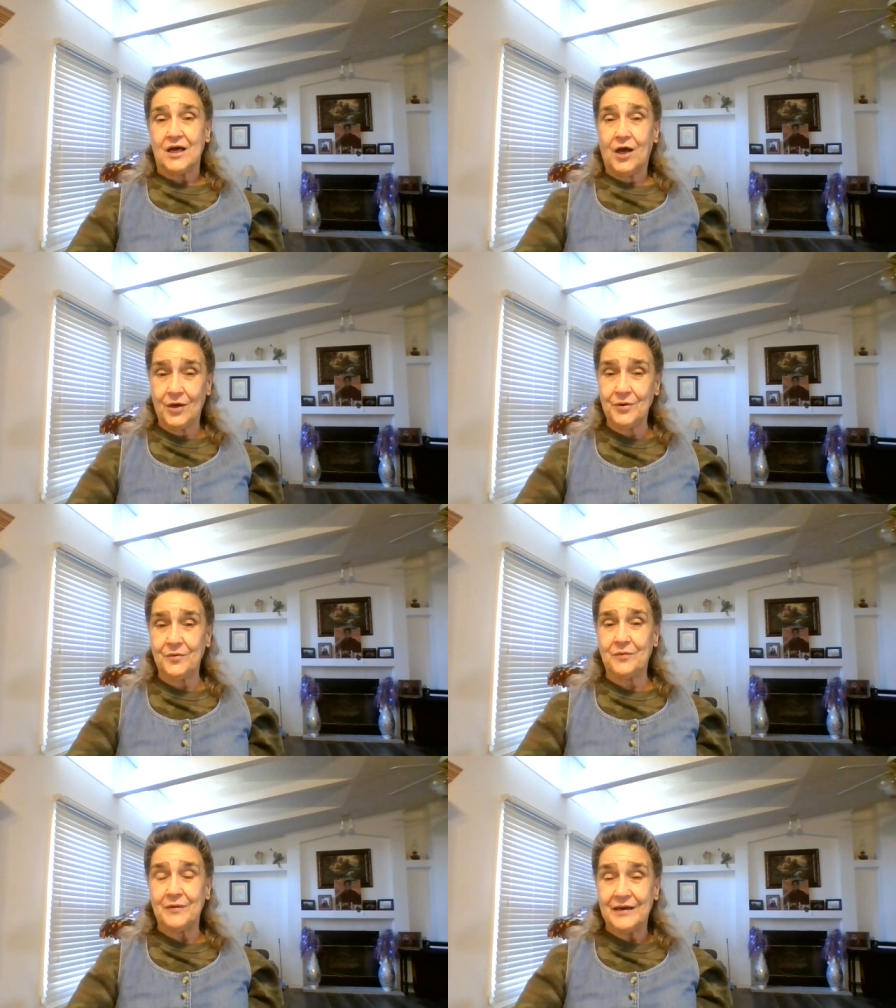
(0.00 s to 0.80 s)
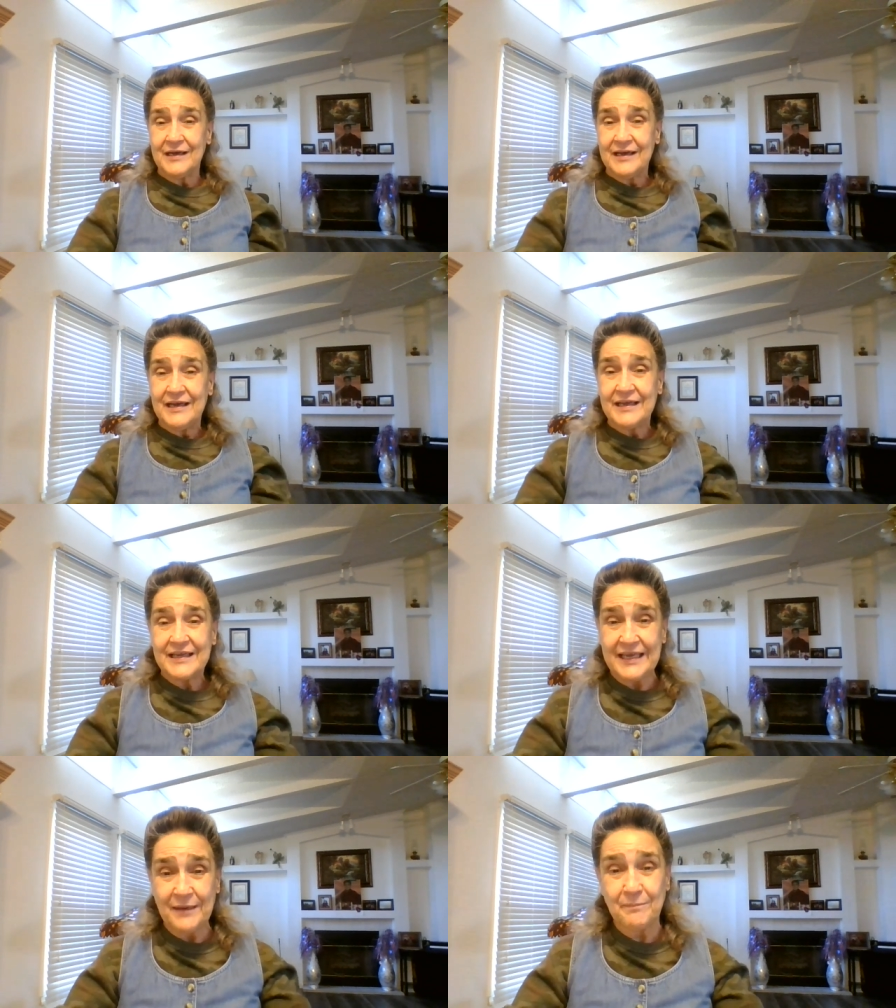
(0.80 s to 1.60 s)
who
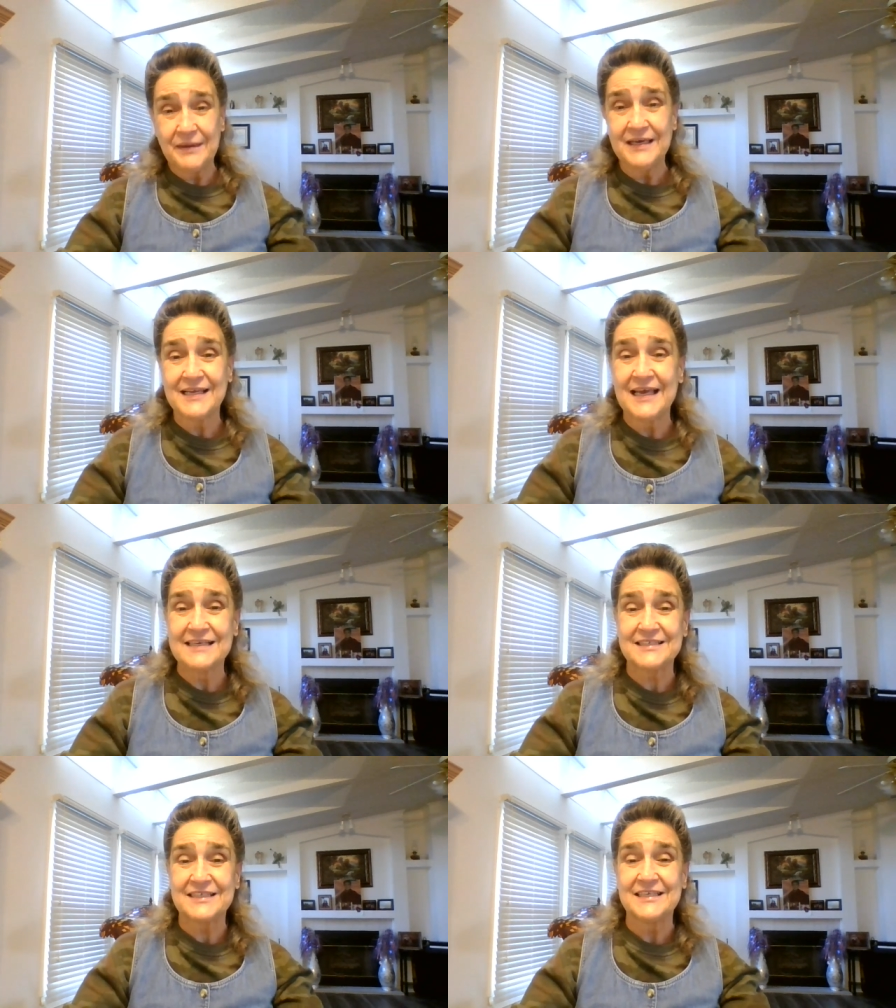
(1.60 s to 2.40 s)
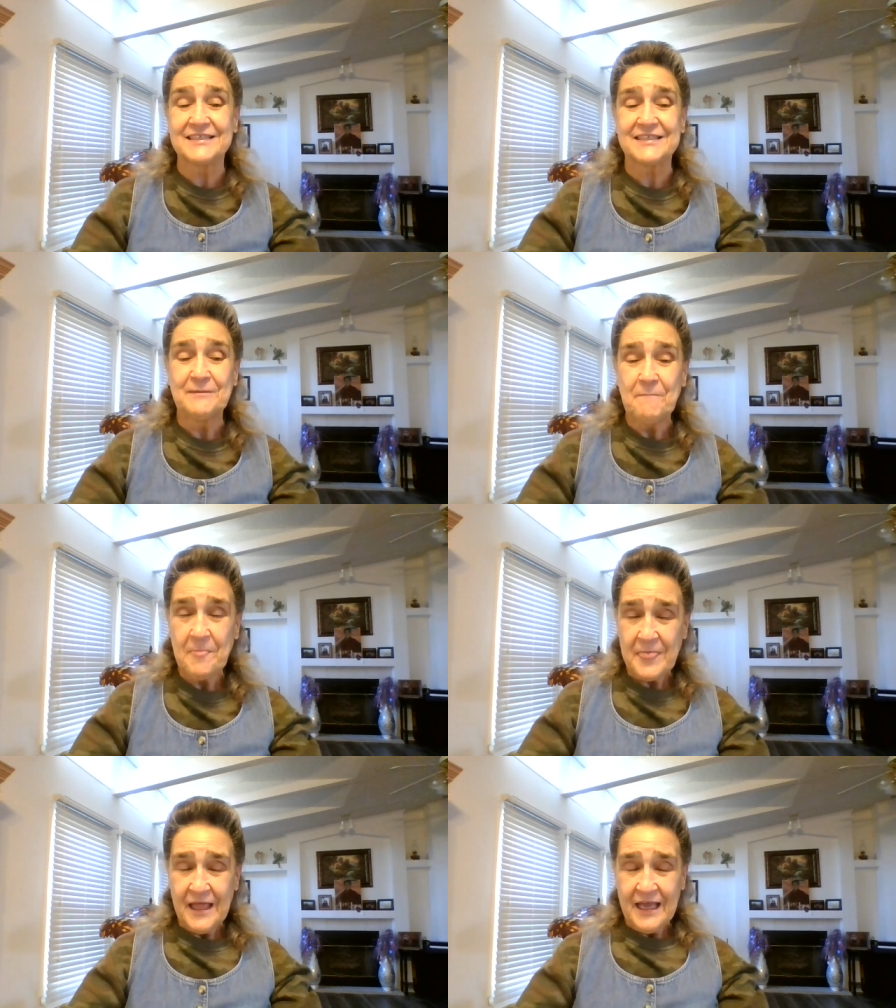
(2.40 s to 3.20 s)
can be against us?
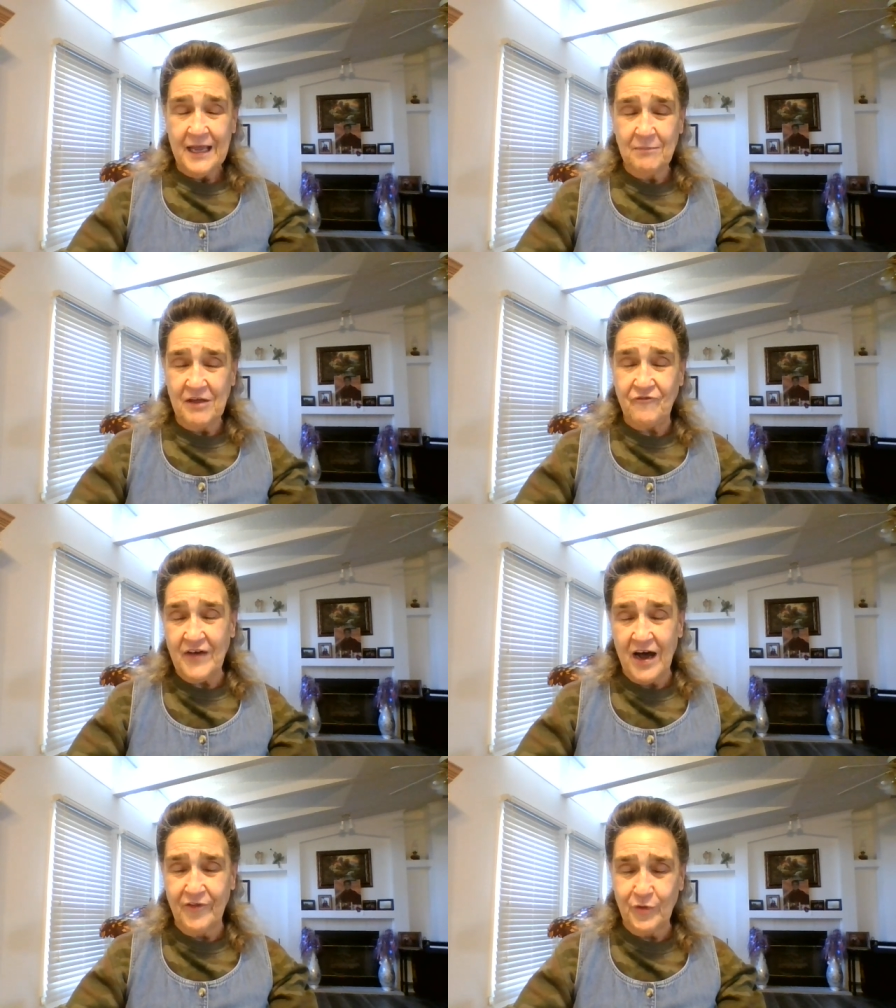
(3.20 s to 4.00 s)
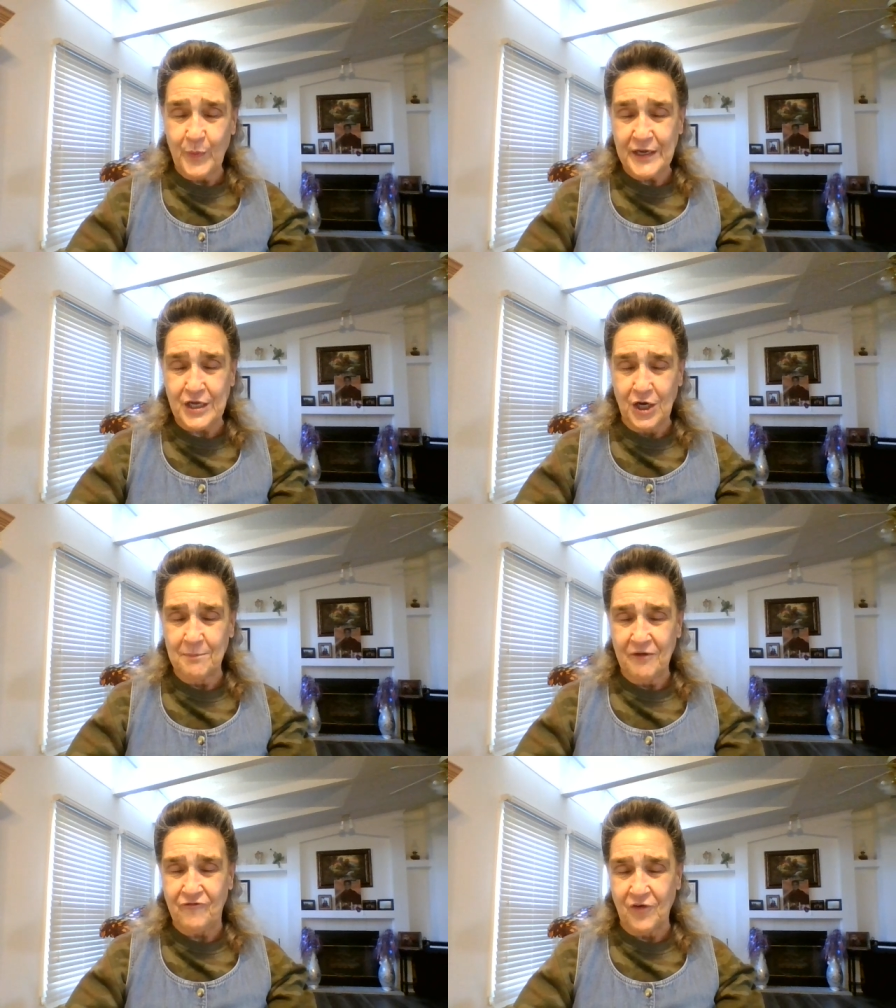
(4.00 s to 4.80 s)
Heavenly Father, we
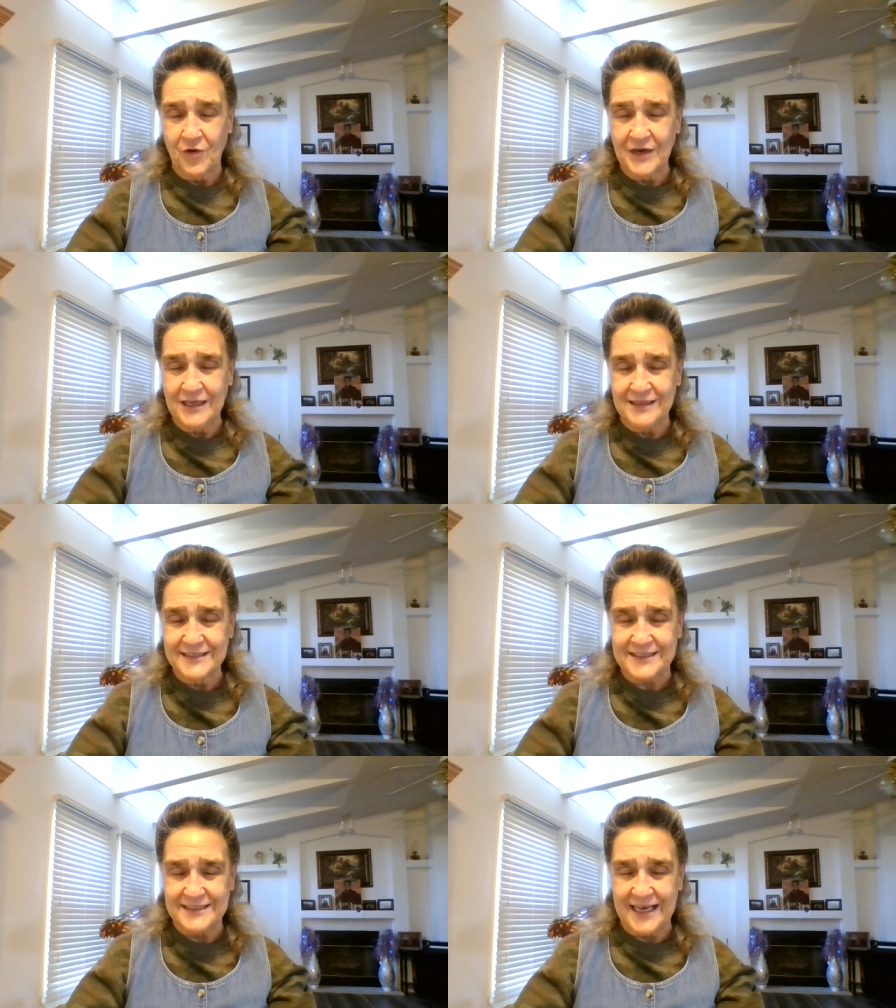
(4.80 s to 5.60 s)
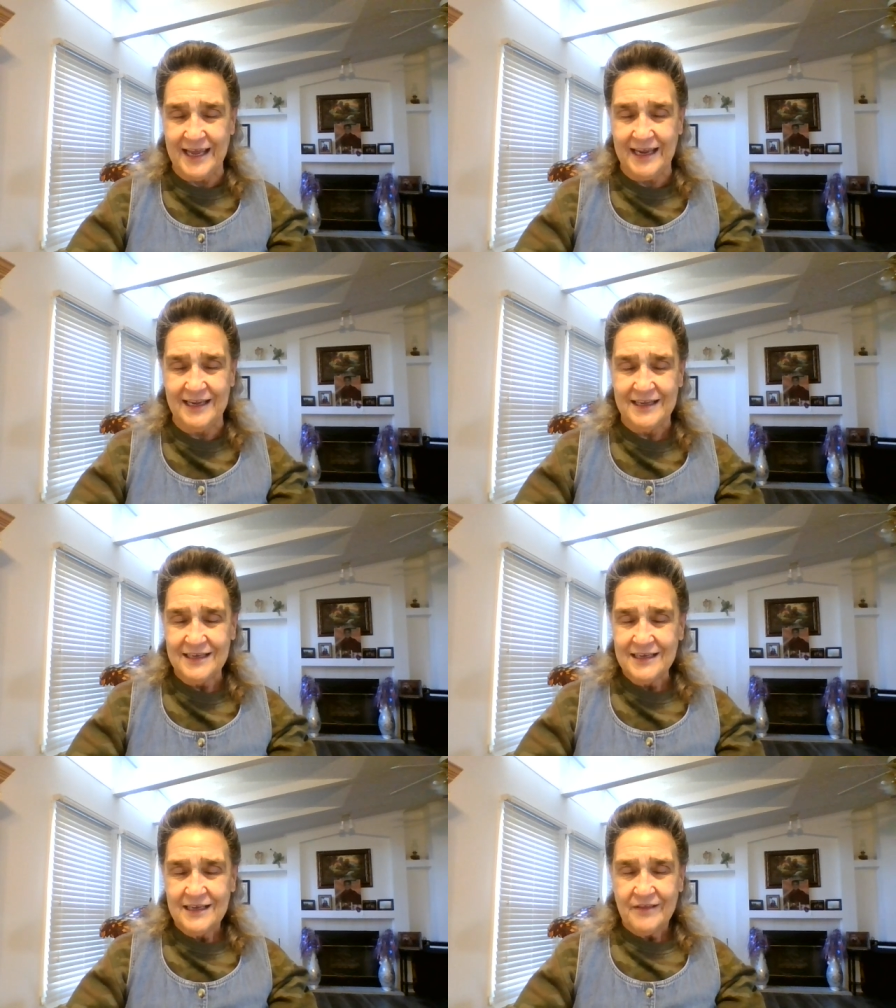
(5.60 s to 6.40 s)
come before you this day
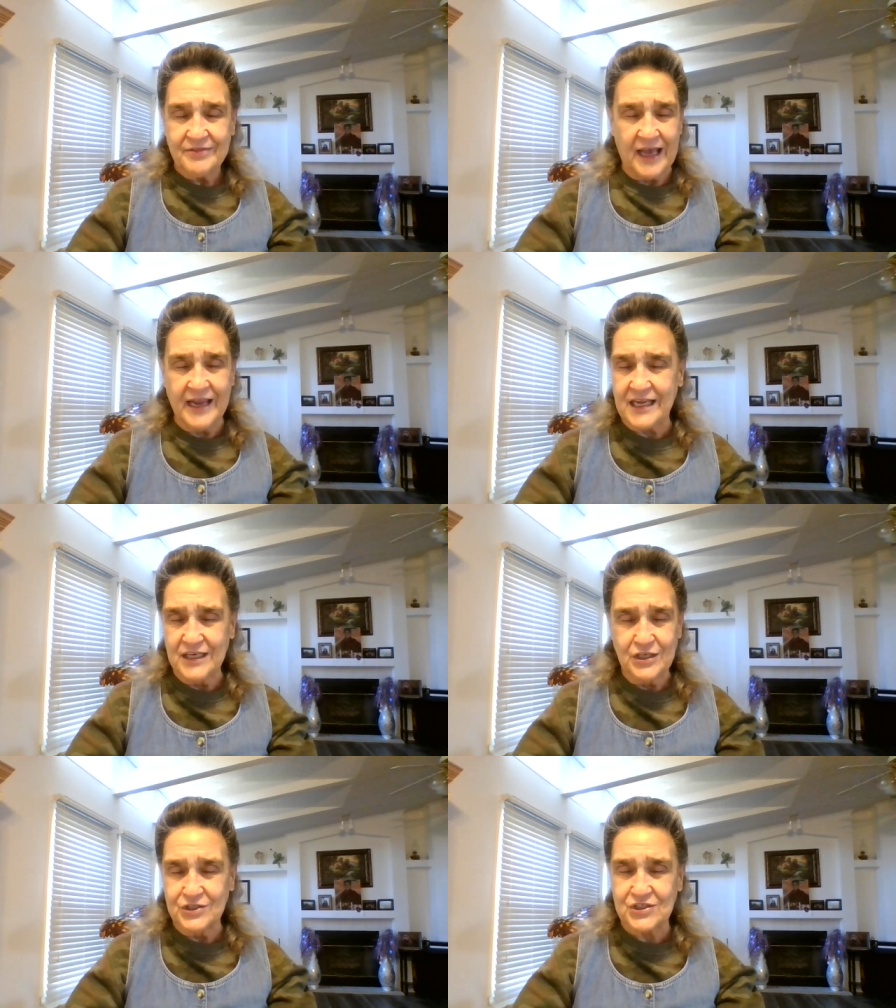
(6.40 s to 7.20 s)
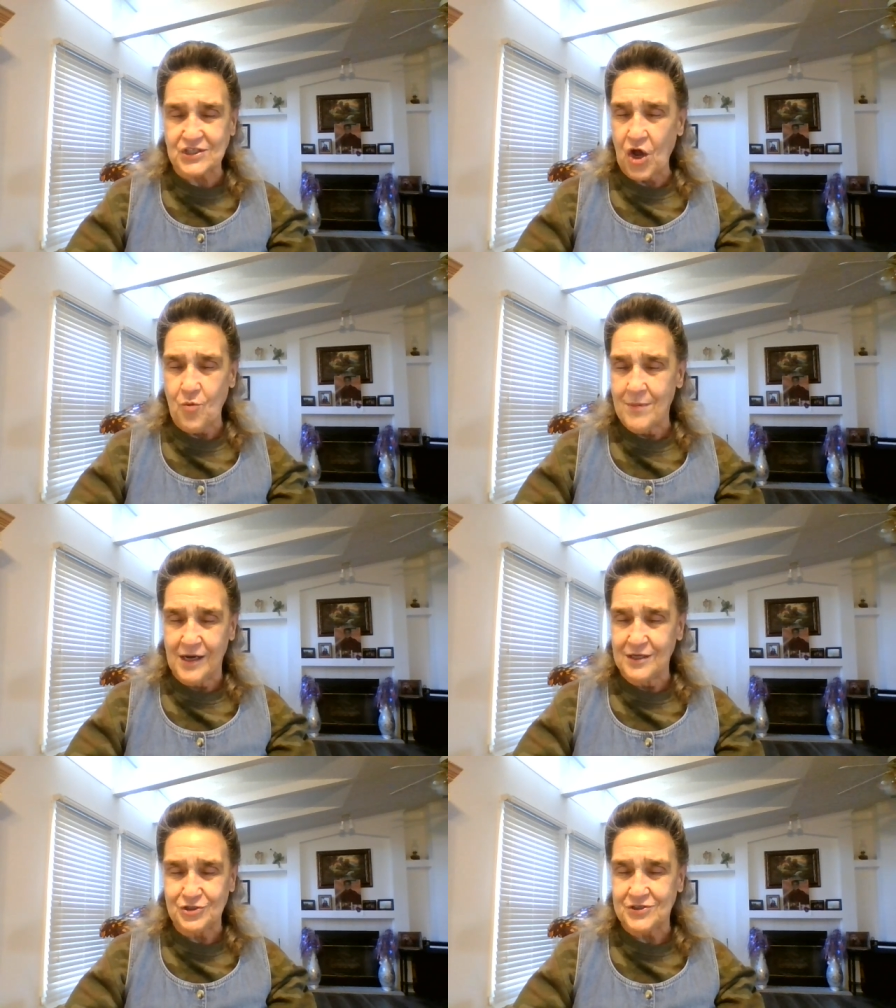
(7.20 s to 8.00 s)
thanking you so
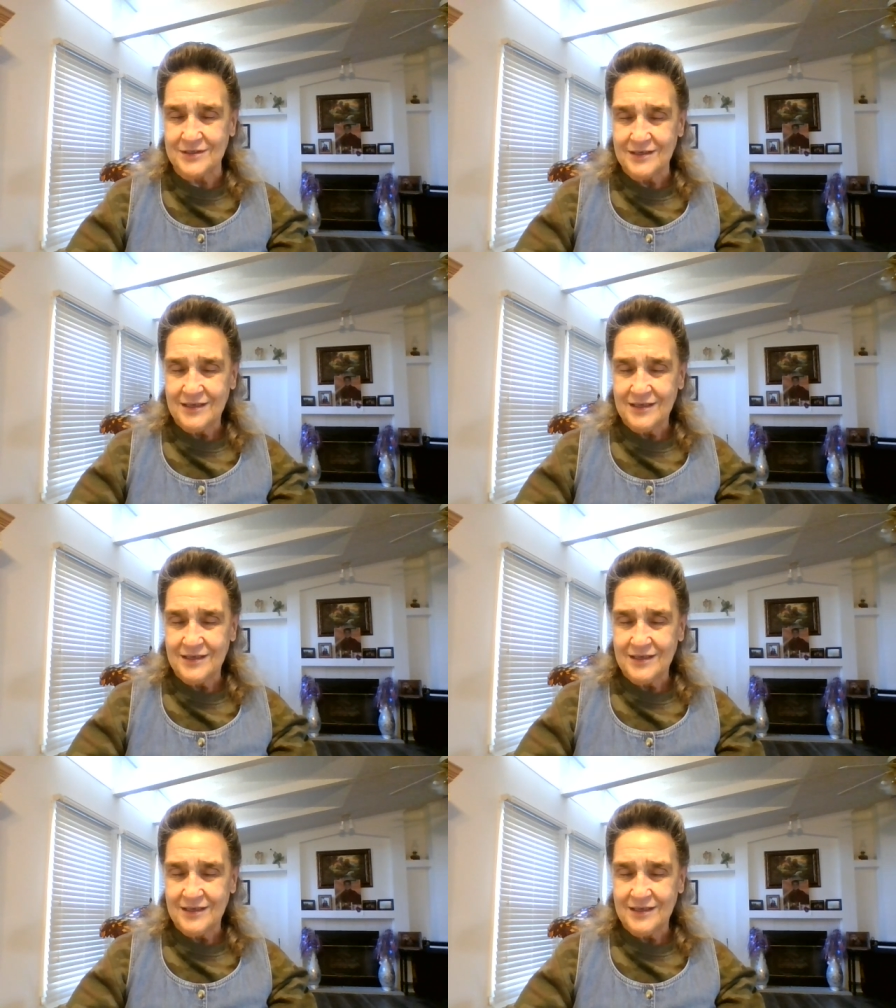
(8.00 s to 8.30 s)
much,